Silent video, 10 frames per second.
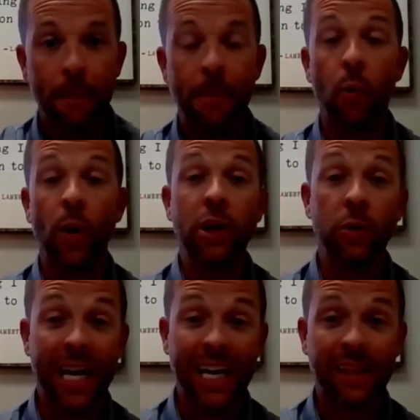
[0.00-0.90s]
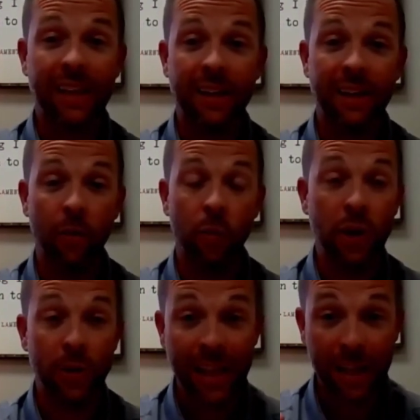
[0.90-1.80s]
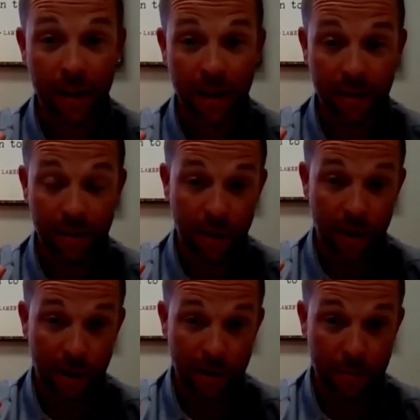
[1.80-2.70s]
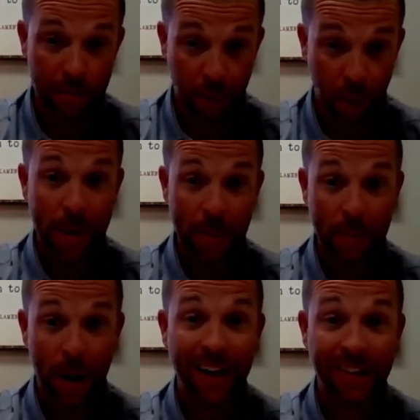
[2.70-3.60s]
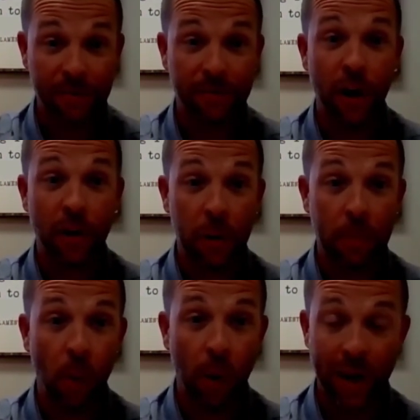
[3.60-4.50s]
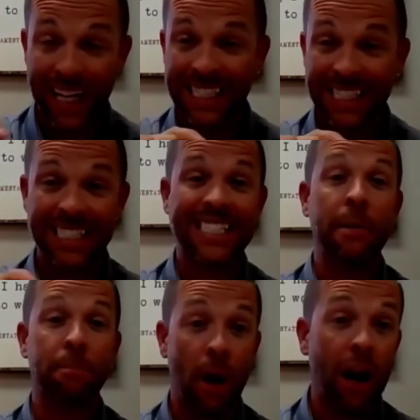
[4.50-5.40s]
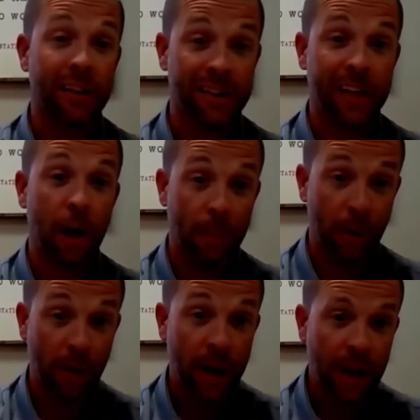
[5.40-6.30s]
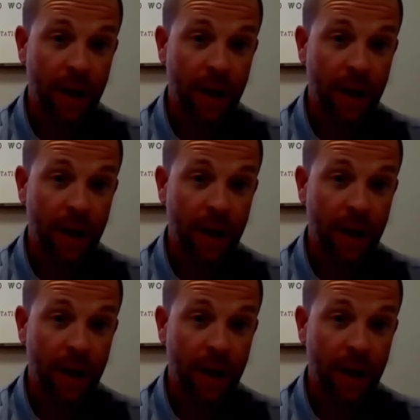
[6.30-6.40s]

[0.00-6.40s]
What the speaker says: but when you get the premium deposit fund report, it's the same policy number,